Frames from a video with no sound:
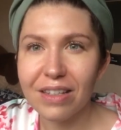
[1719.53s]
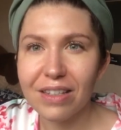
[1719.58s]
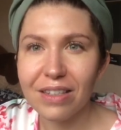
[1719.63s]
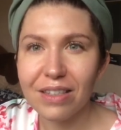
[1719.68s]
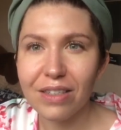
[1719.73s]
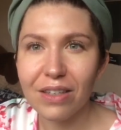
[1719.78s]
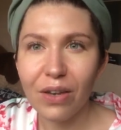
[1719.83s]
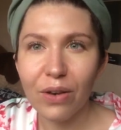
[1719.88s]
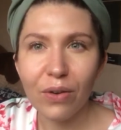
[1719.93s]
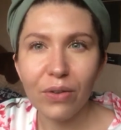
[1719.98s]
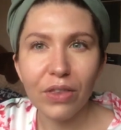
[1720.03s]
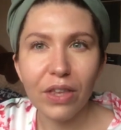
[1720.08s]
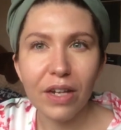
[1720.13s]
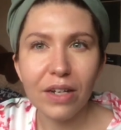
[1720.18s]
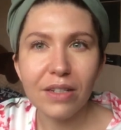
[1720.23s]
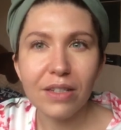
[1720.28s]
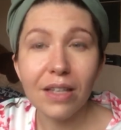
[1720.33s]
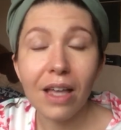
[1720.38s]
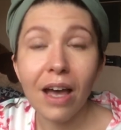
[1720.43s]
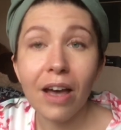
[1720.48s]
So
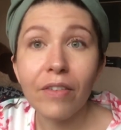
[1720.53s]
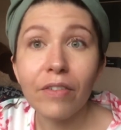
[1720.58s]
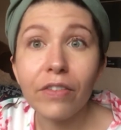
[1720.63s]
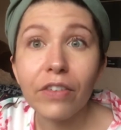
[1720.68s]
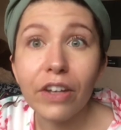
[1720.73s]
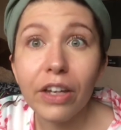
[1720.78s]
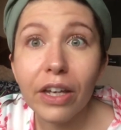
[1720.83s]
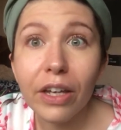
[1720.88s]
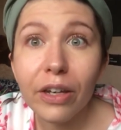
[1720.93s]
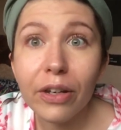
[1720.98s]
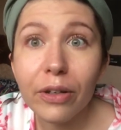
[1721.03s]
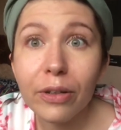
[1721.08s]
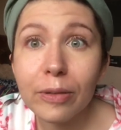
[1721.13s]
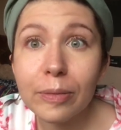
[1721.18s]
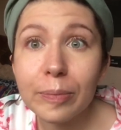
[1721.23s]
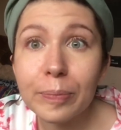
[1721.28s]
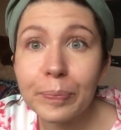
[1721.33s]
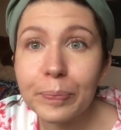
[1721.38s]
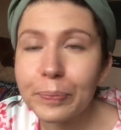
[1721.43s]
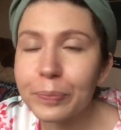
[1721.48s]
there's that for you.
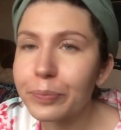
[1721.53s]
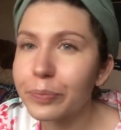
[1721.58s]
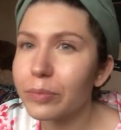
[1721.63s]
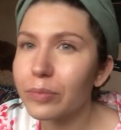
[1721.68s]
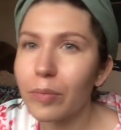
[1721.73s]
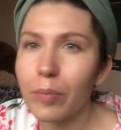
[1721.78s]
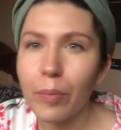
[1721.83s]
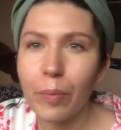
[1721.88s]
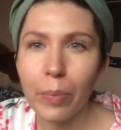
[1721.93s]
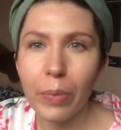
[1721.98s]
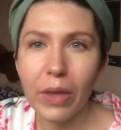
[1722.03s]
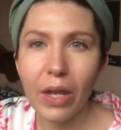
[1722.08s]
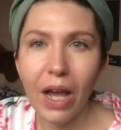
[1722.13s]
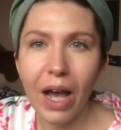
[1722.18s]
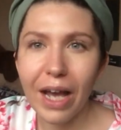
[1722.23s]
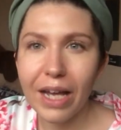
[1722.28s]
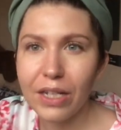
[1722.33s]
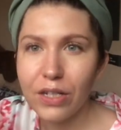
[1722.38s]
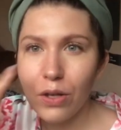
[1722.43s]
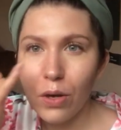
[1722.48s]

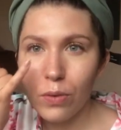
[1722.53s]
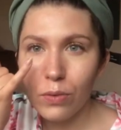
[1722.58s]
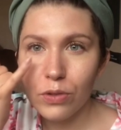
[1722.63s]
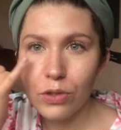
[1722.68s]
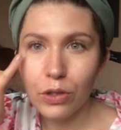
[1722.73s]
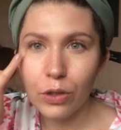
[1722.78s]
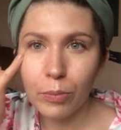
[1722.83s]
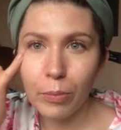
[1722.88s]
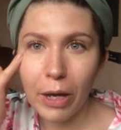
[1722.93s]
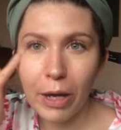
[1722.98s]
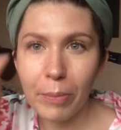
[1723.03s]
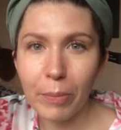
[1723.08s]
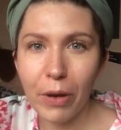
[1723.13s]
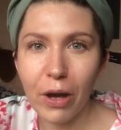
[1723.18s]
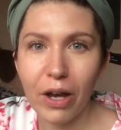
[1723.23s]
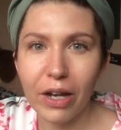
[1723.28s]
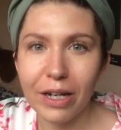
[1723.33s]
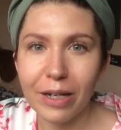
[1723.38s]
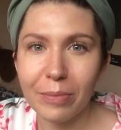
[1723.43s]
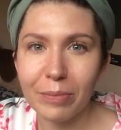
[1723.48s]
I don't do my
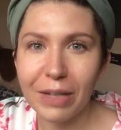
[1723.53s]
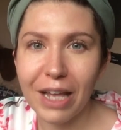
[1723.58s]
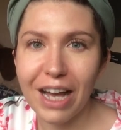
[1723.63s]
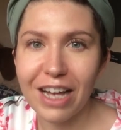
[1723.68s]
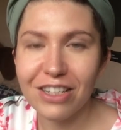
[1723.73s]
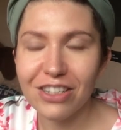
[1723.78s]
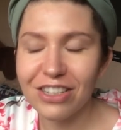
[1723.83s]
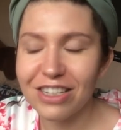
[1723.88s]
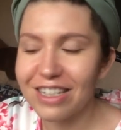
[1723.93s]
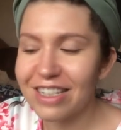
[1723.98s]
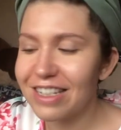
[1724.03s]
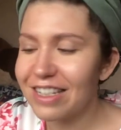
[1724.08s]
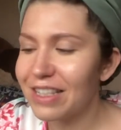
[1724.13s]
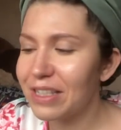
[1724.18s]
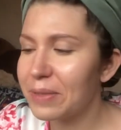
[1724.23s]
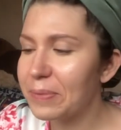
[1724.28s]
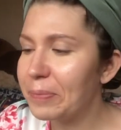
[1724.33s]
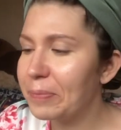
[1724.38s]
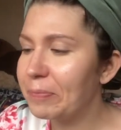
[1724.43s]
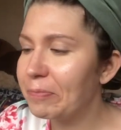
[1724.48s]
bottom
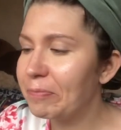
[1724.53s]
lashes.